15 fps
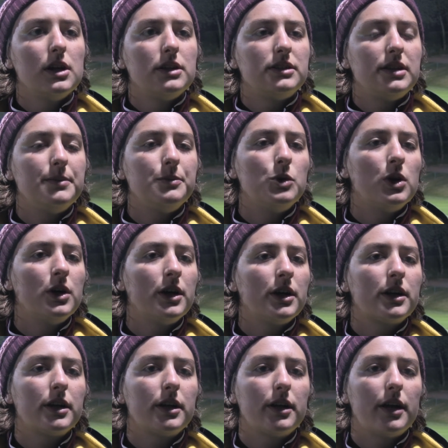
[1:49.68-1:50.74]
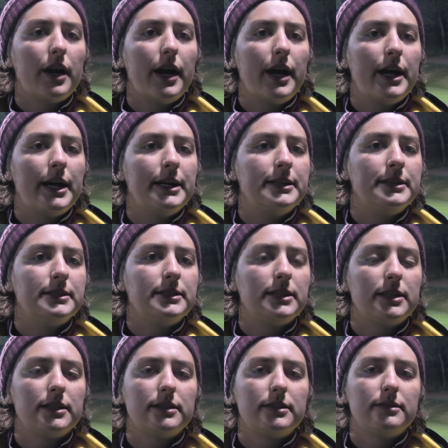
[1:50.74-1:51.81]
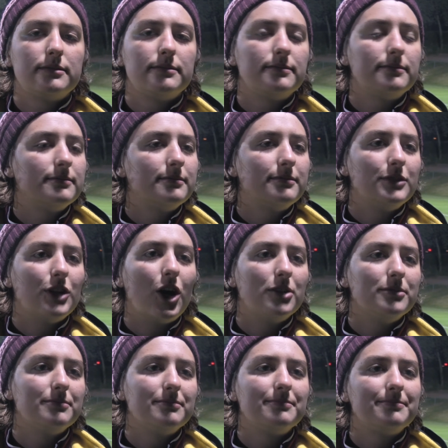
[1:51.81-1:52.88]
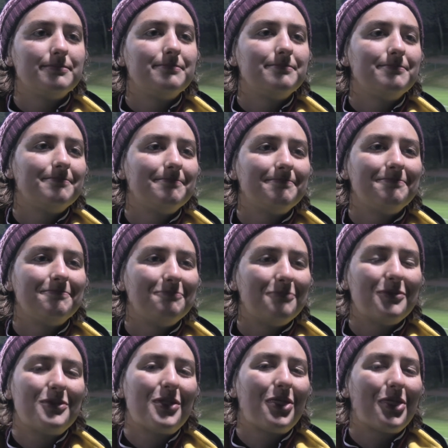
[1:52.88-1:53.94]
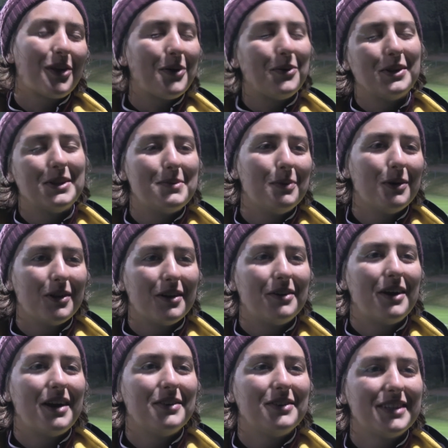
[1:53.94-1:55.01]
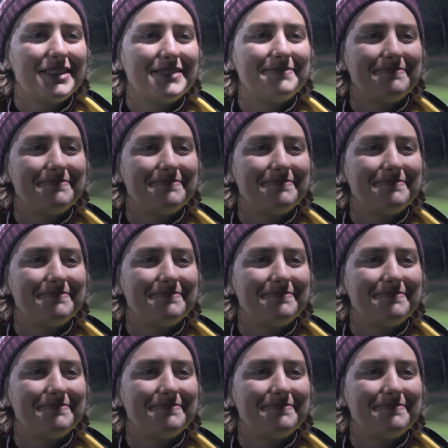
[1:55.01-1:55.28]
Teamwork and not throwing the ball around.